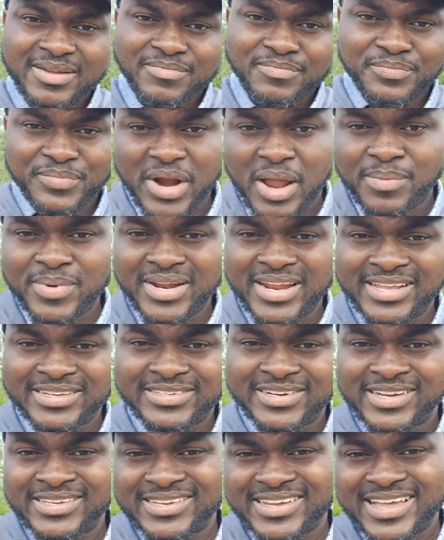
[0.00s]
Probably
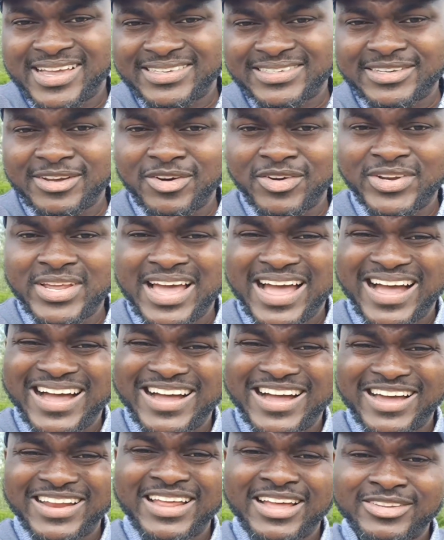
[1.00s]
Nigerians, they can say, oh, they are
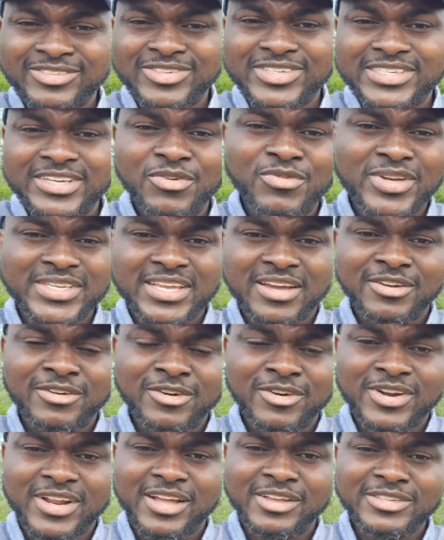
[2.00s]
harder to deal with and
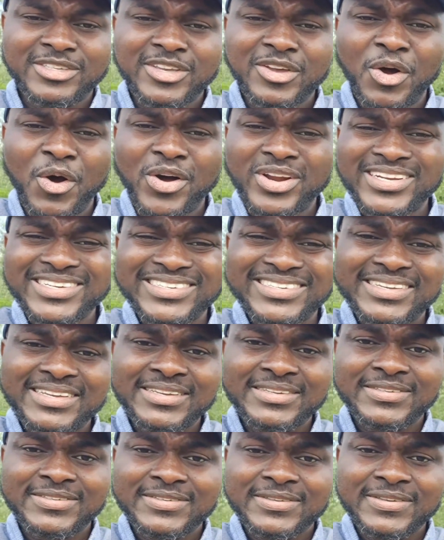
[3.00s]
all that. See, all these
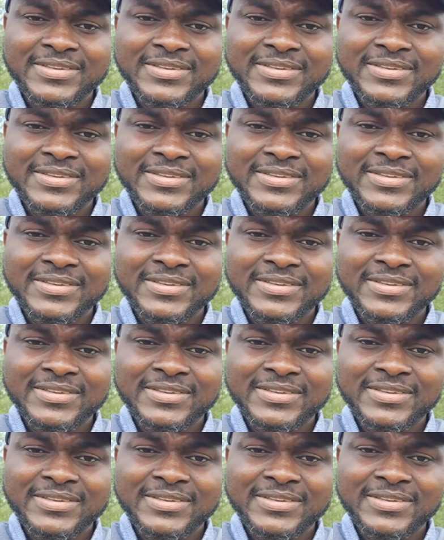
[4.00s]
things.